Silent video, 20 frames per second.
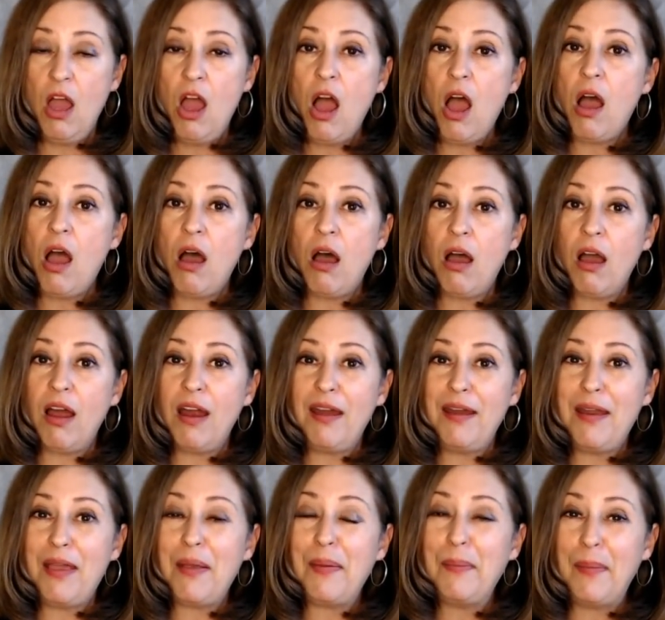
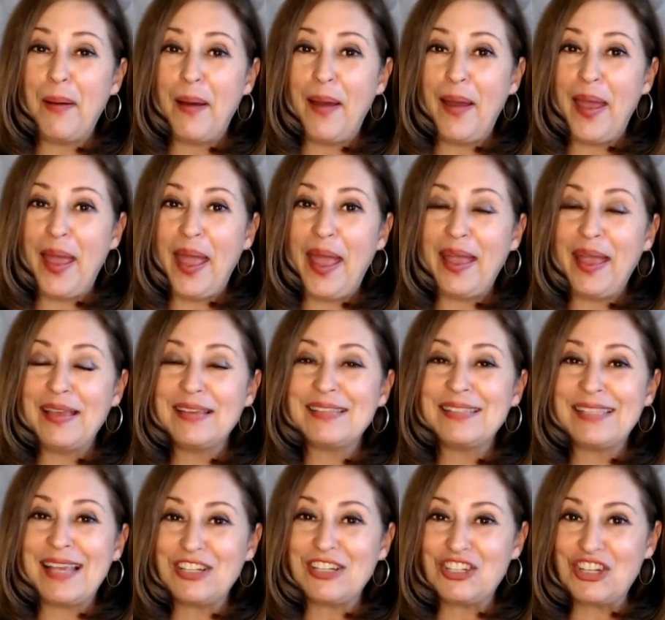on my
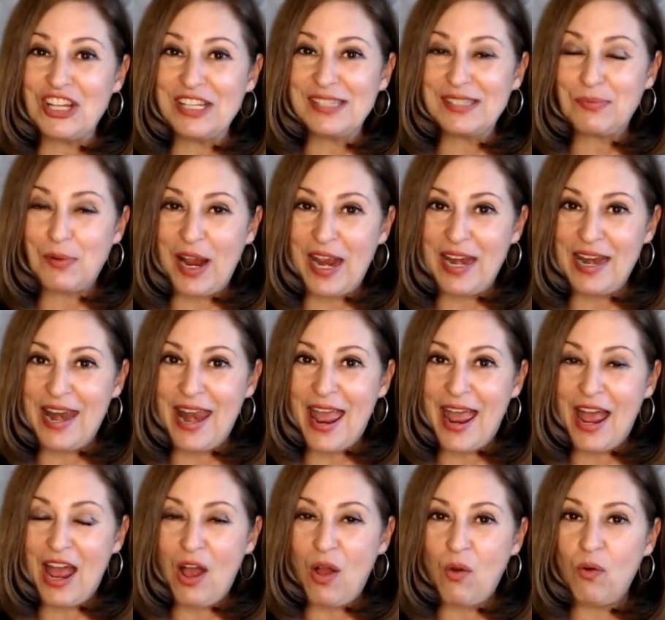sessions right
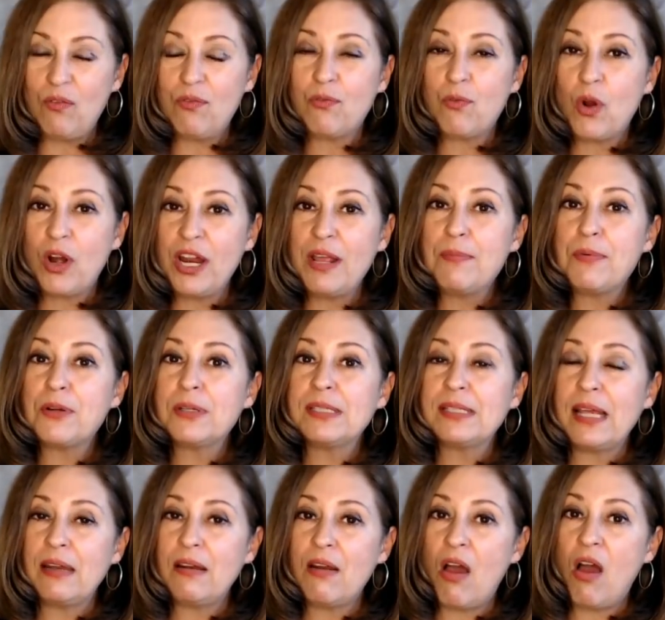now,
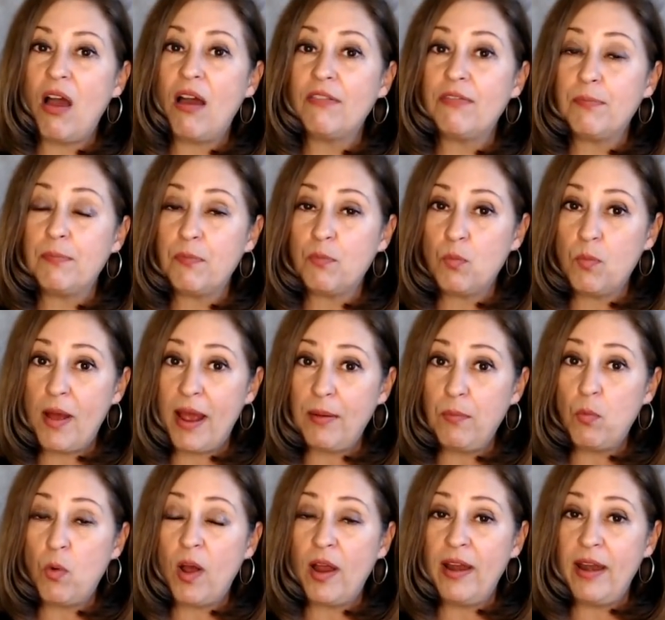40% off my
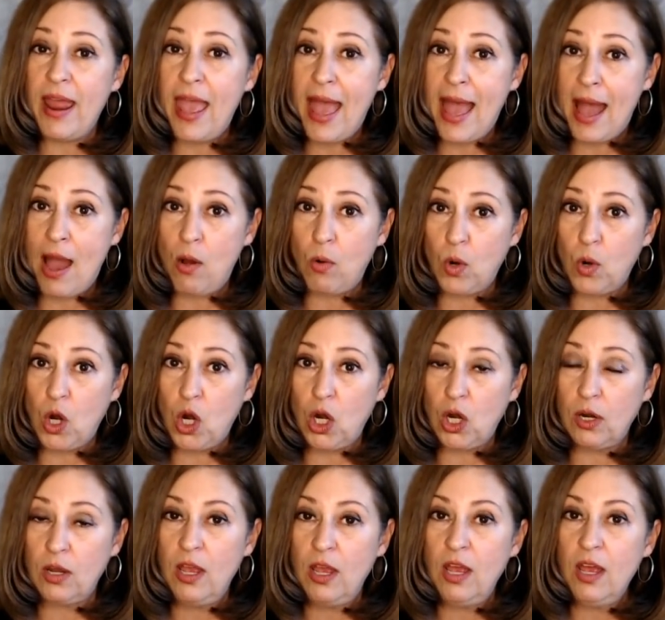one
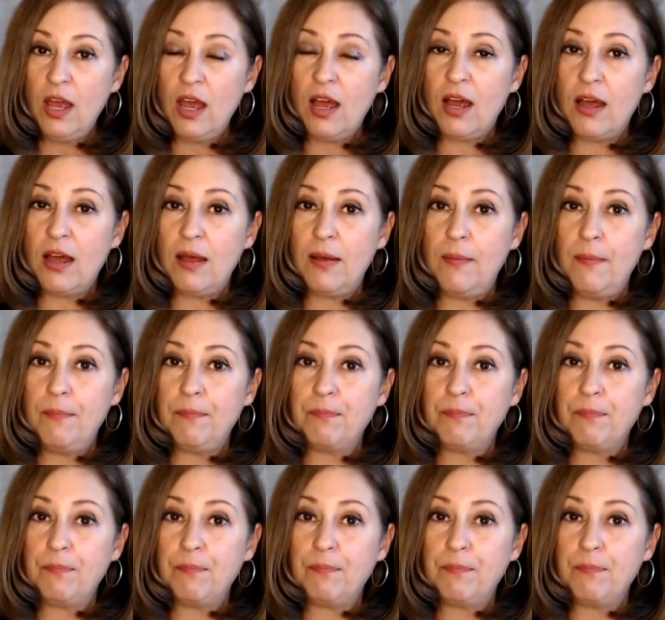hour um,